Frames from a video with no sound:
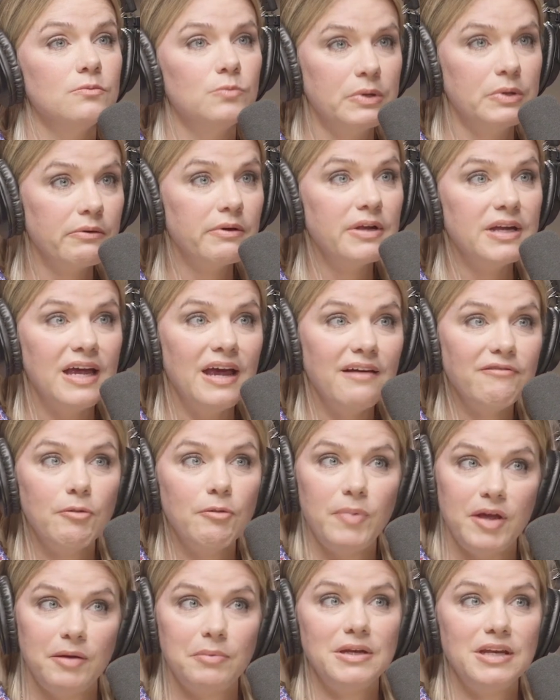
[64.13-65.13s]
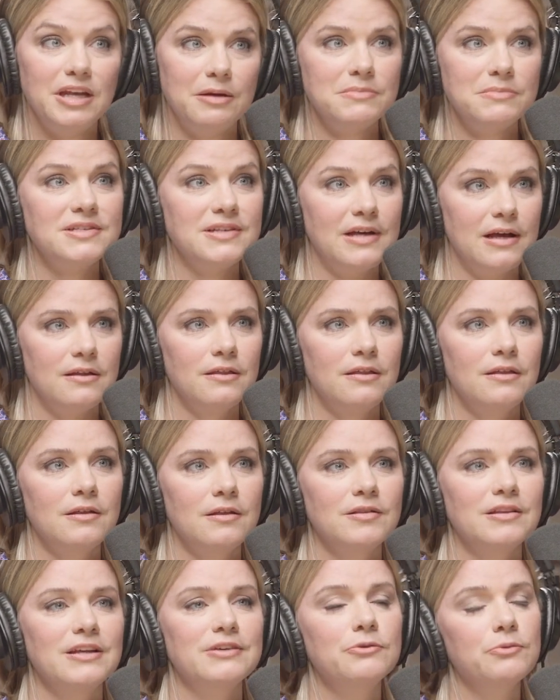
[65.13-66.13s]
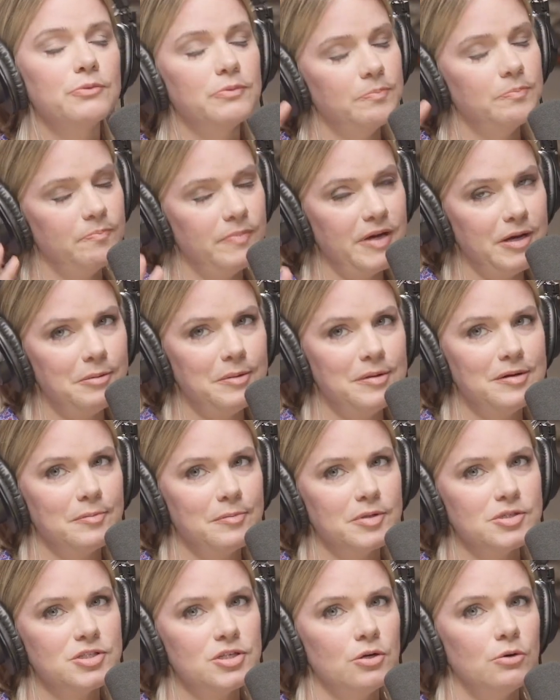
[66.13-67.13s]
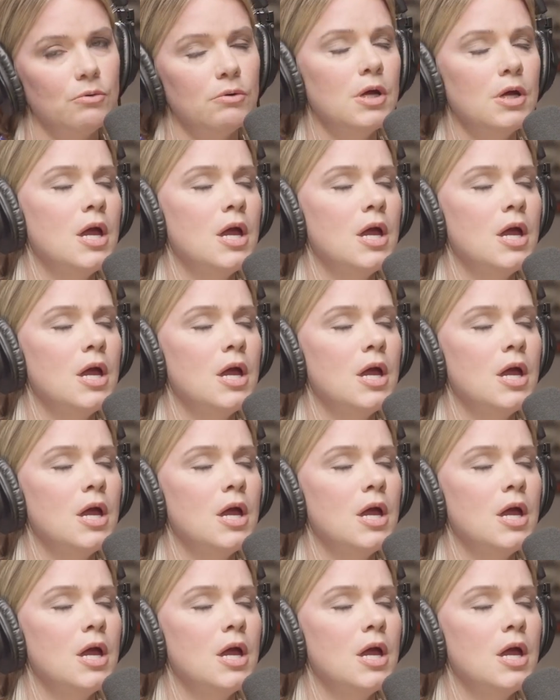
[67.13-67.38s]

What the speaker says: we were going to have a baby named Seth. That's was baby number 2.